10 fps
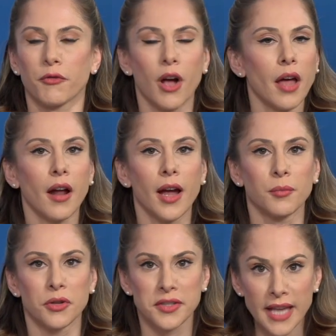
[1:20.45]

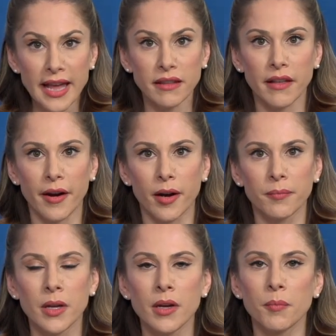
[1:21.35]
Gottheimer is saying
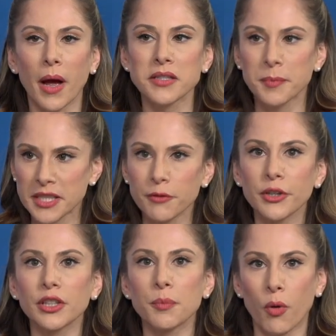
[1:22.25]
there by
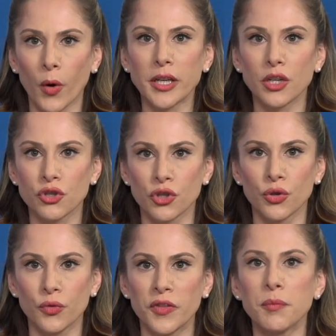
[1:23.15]
specifically pointing
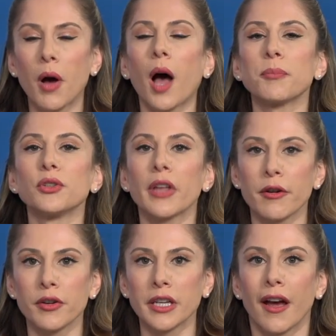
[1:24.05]
to the
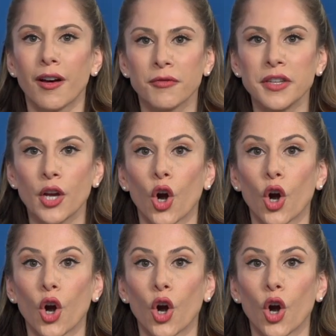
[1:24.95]
popularity of the